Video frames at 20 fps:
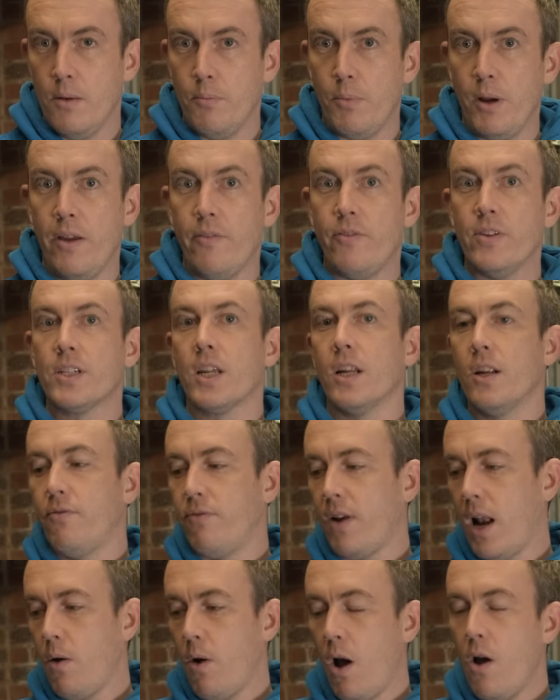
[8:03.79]
But if it's going to
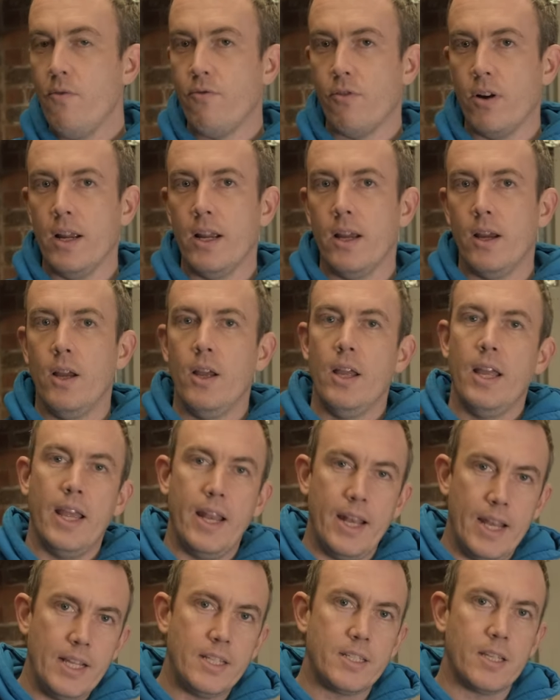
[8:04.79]
flow over it,
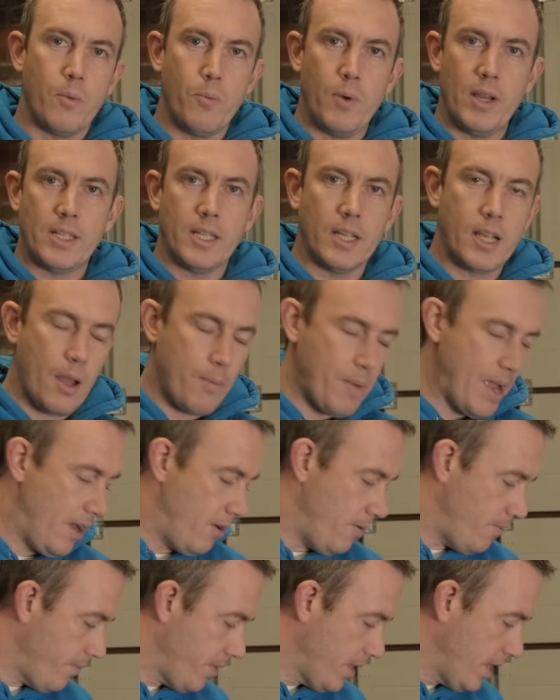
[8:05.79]
it needs somewhere to come
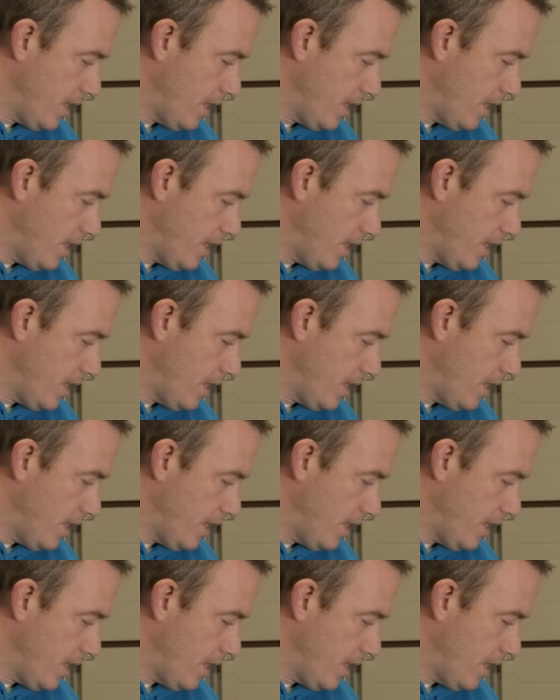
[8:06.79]
out.